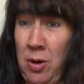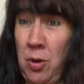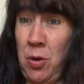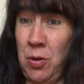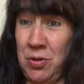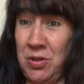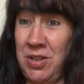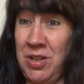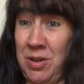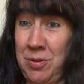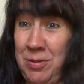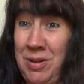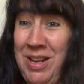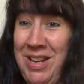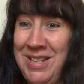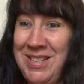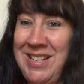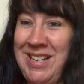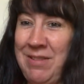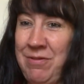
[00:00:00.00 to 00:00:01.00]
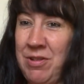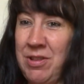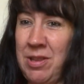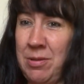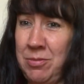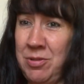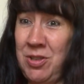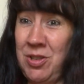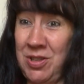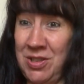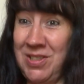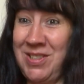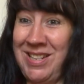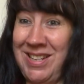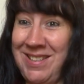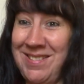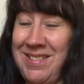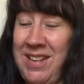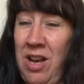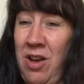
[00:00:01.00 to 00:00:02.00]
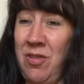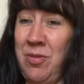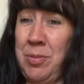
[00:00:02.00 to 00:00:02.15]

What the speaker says: odd, delivering them just to yourself.